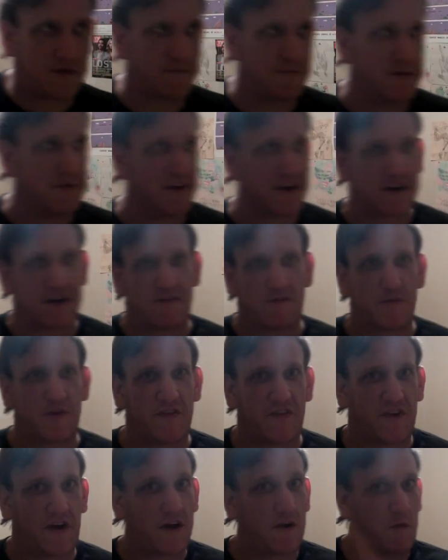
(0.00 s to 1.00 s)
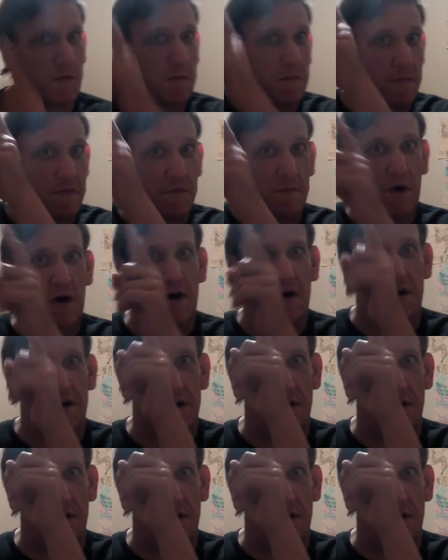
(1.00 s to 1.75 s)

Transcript: Maybe that can even be the title. My